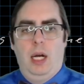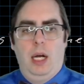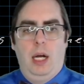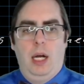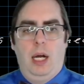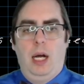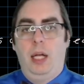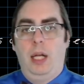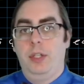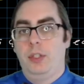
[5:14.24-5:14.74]

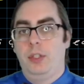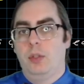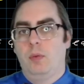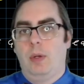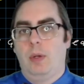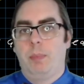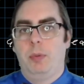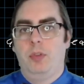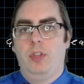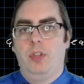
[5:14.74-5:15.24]

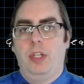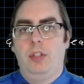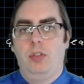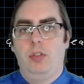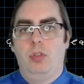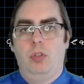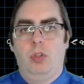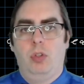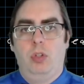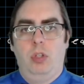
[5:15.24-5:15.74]
underrepresent
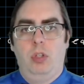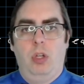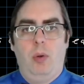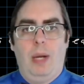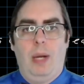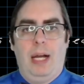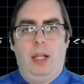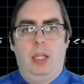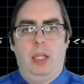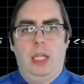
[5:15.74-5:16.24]
low
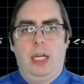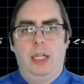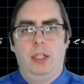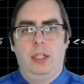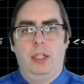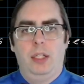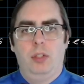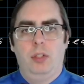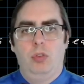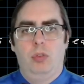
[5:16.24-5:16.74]

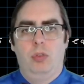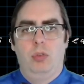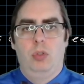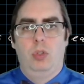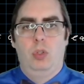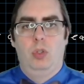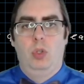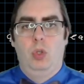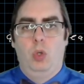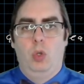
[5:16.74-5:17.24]
outliers,
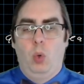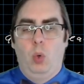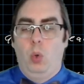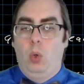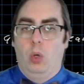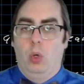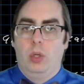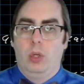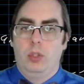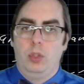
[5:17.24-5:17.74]

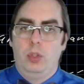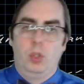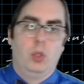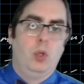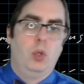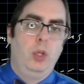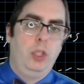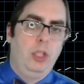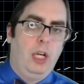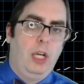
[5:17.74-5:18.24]
or you're
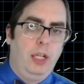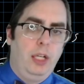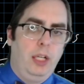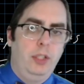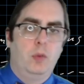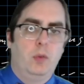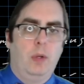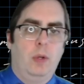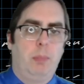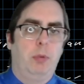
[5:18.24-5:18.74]
going to
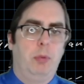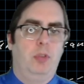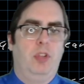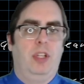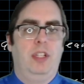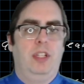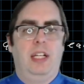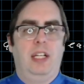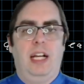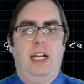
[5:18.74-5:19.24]

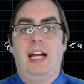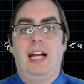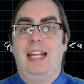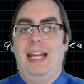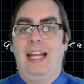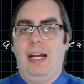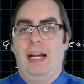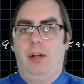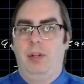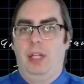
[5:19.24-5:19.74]
underrepresent high
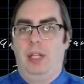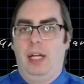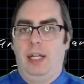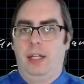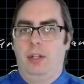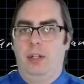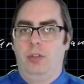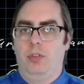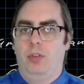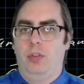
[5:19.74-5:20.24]

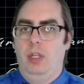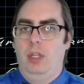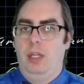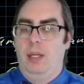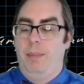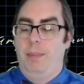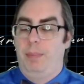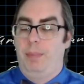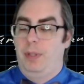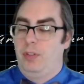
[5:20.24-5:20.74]
outliers,
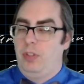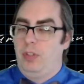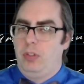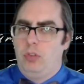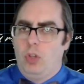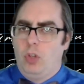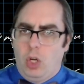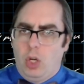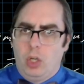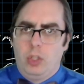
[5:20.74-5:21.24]
because it's
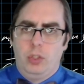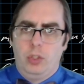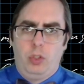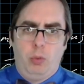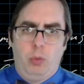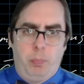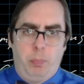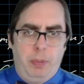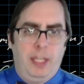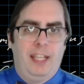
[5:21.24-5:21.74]
hard
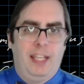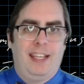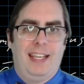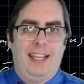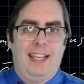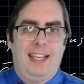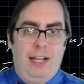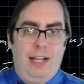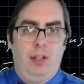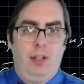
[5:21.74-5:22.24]
to pick
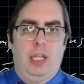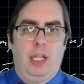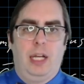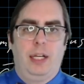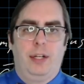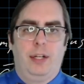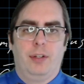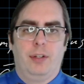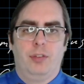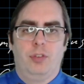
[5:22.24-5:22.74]

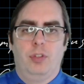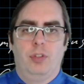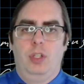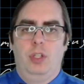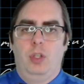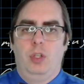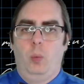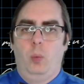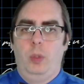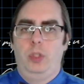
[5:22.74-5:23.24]
outliers
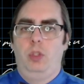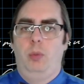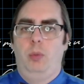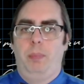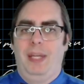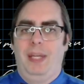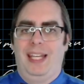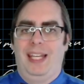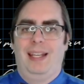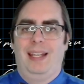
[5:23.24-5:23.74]
when you
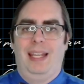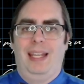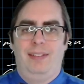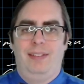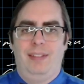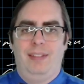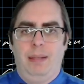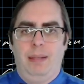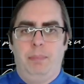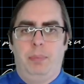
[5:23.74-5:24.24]
pick a
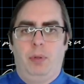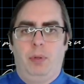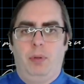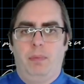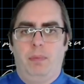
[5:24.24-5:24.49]
sample.